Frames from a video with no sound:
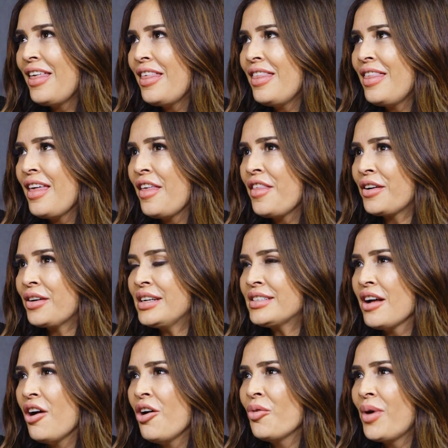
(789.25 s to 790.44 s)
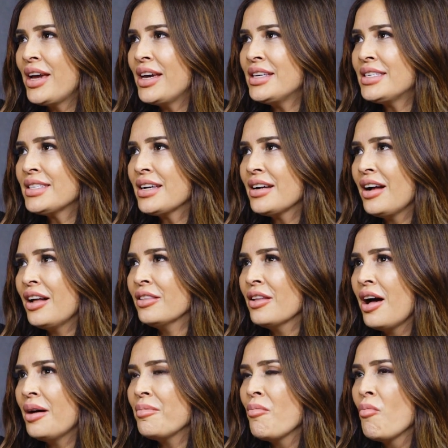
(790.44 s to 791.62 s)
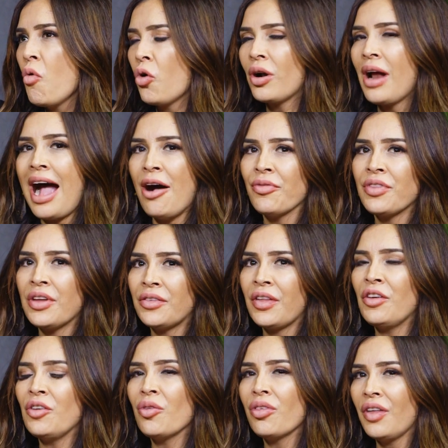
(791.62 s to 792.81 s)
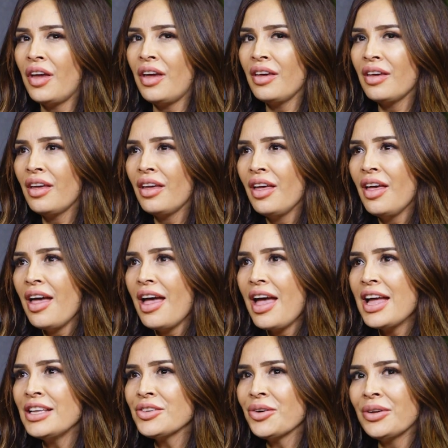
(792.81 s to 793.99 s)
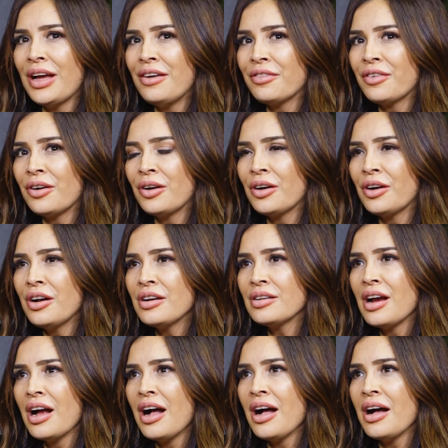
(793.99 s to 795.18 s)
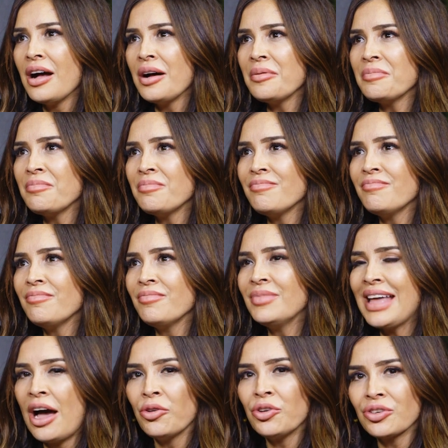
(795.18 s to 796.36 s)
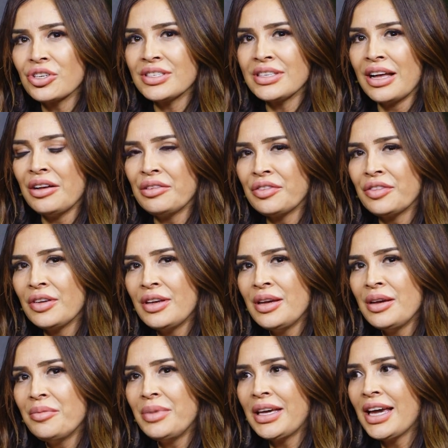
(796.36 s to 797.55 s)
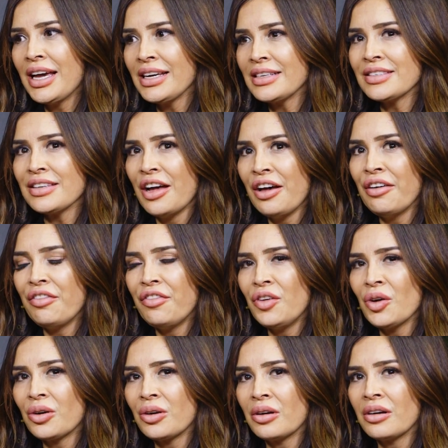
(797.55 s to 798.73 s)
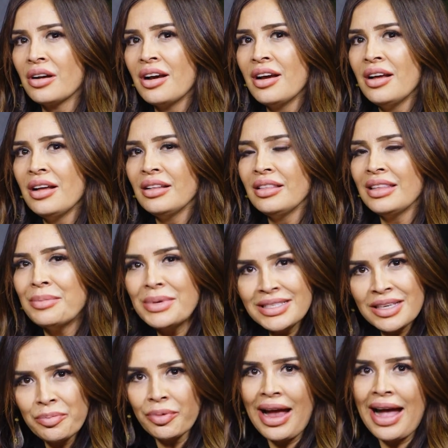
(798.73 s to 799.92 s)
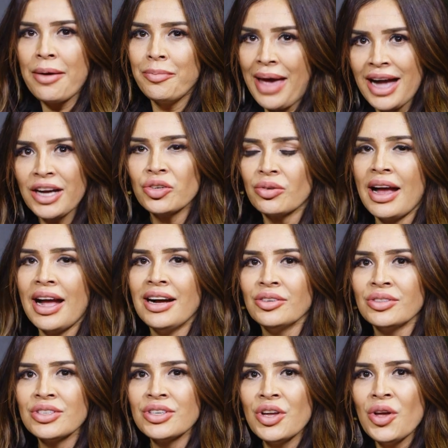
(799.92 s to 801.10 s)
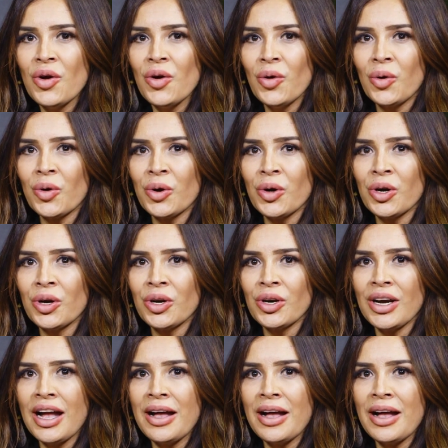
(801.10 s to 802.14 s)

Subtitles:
that there is always a lot more out there than you think, and don't ever doubt yourself because of your limited background, or